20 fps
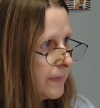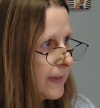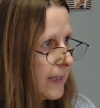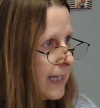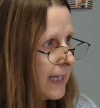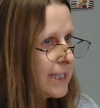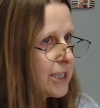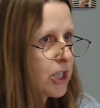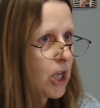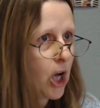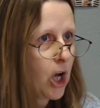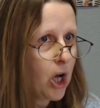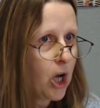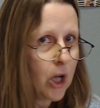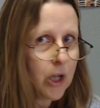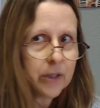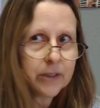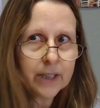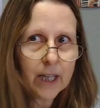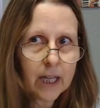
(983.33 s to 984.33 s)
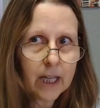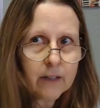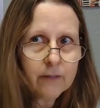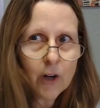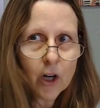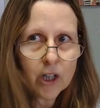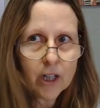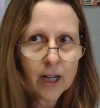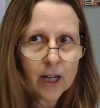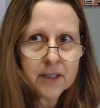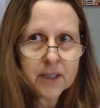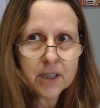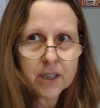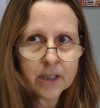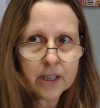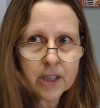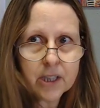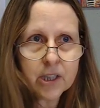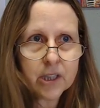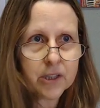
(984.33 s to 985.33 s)
It's all none of our
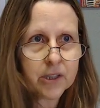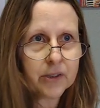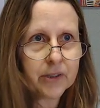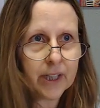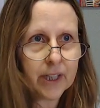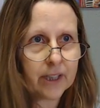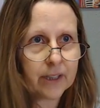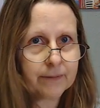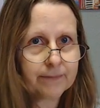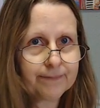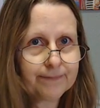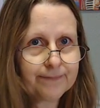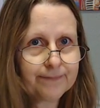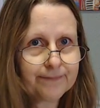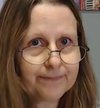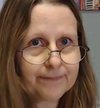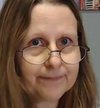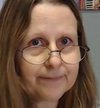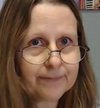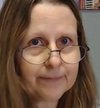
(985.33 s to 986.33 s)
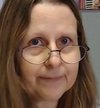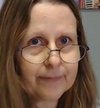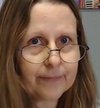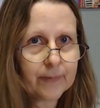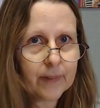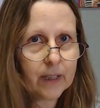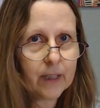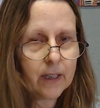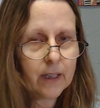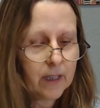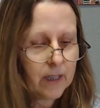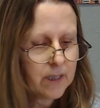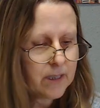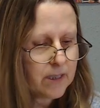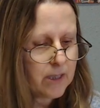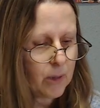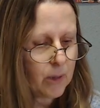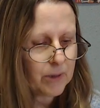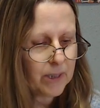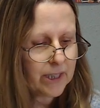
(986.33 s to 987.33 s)
constellations are there.
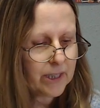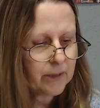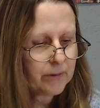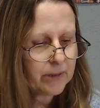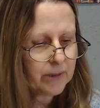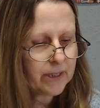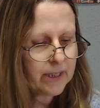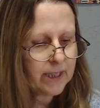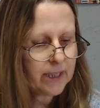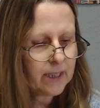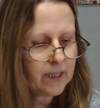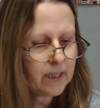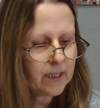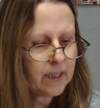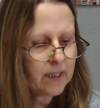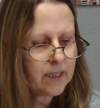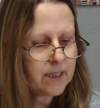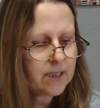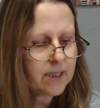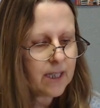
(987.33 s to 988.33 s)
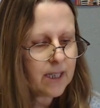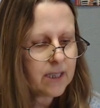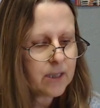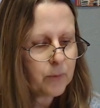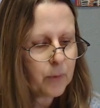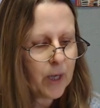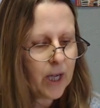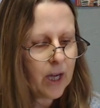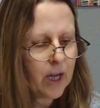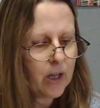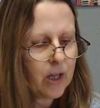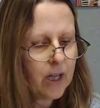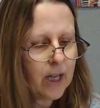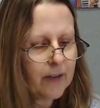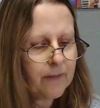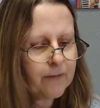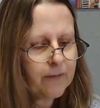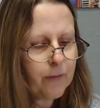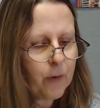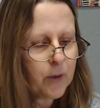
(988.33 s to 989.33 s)
So literally, he says, well,
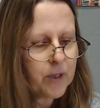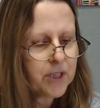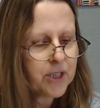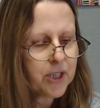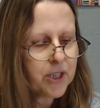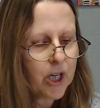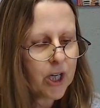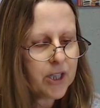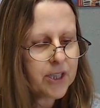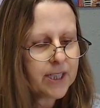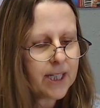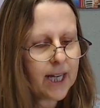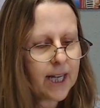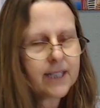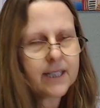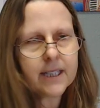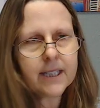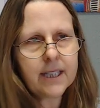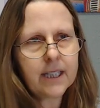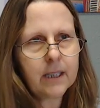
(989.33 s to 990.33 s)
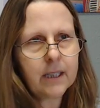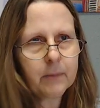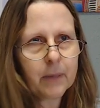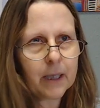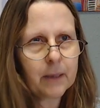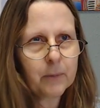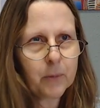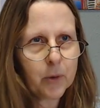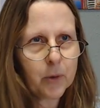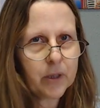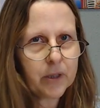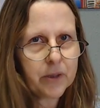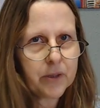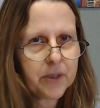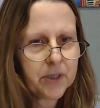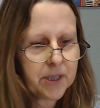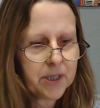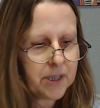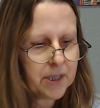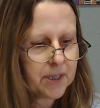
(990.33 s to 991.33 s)
four stars unseen by
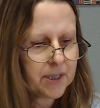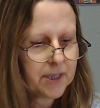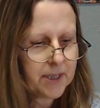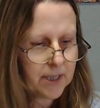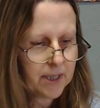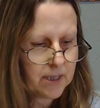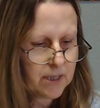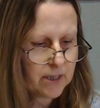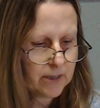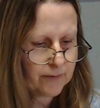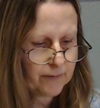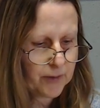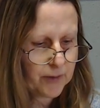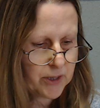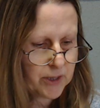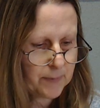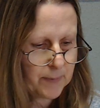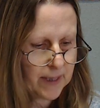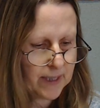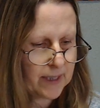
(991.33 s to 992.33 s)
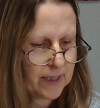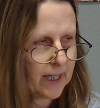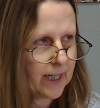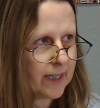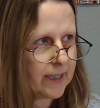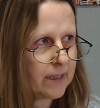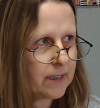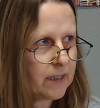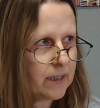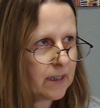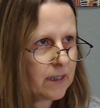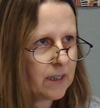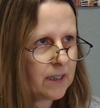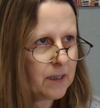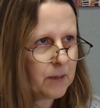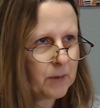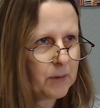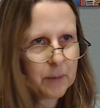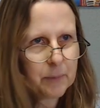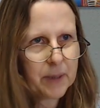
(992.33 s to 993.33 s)
mortals since the first mankind.
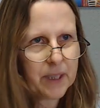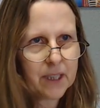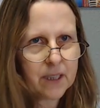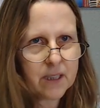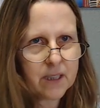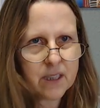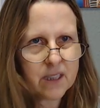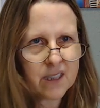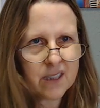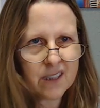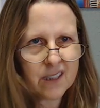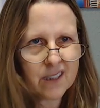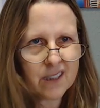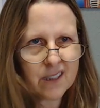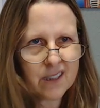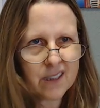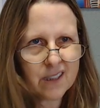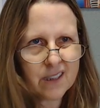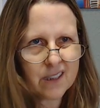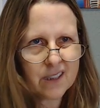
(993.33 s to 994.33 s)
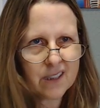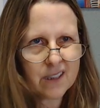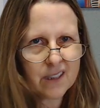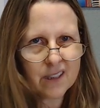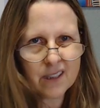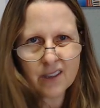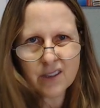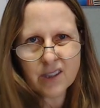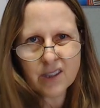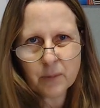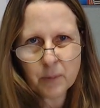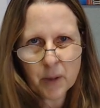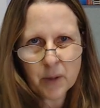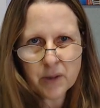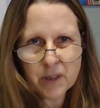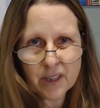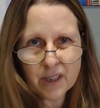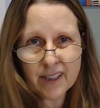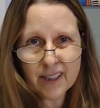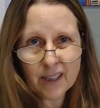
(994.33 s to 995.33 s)
Well, because there's
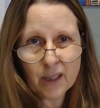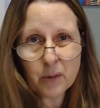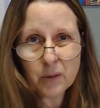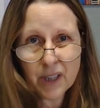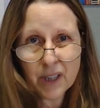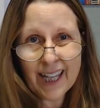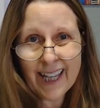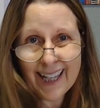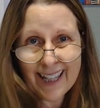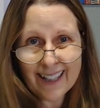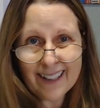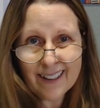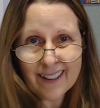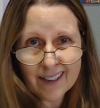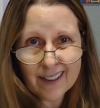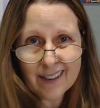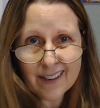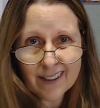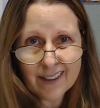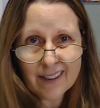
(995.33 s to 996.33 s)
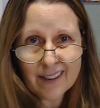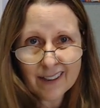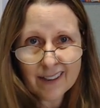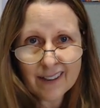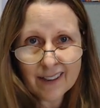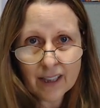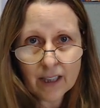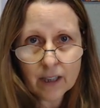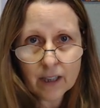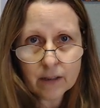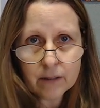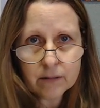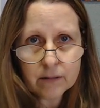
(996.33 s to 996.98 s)
supposedly no land there.